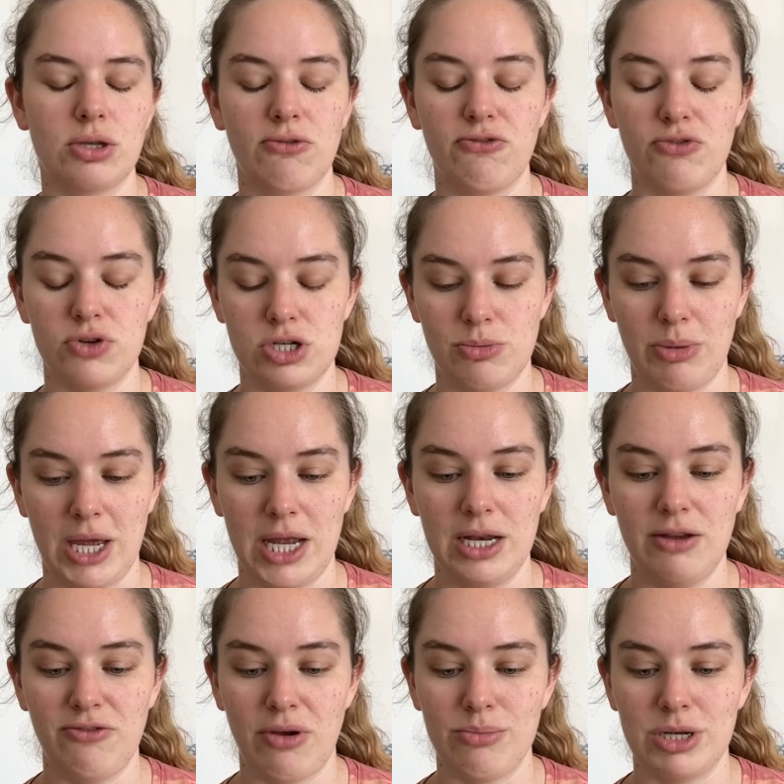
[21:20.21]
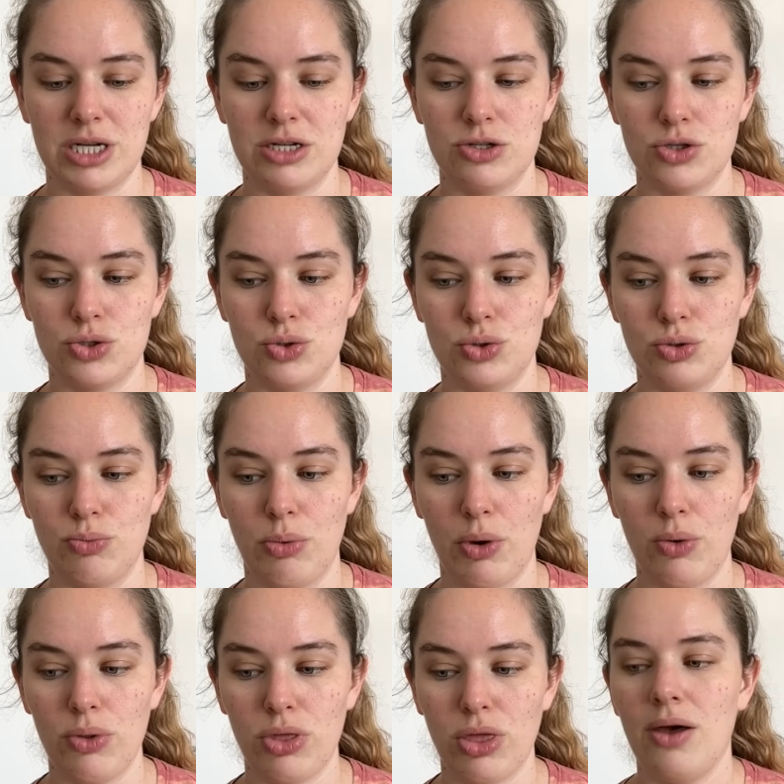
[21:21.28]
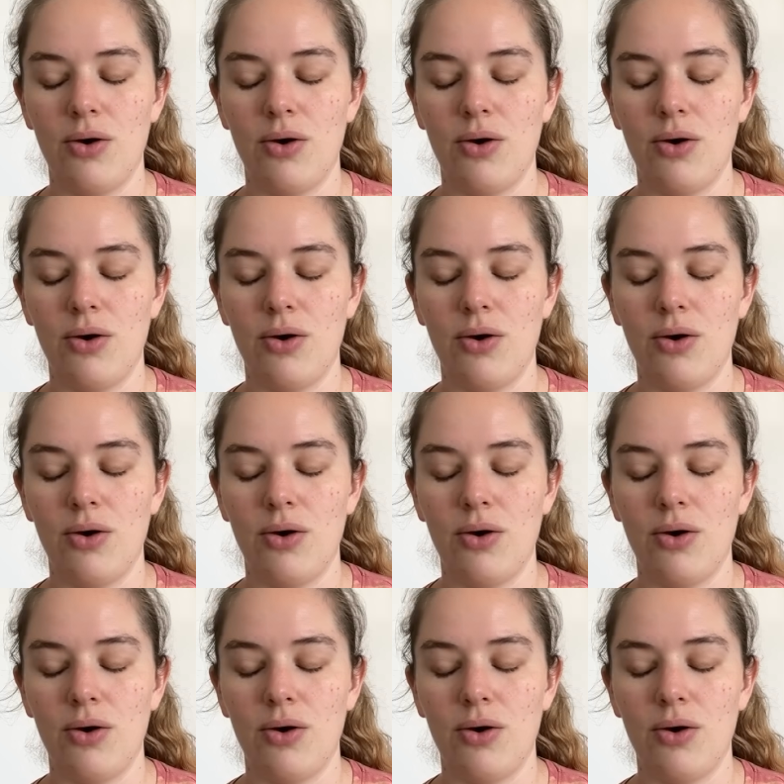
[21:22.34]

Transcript: for Japan if I manage to do both.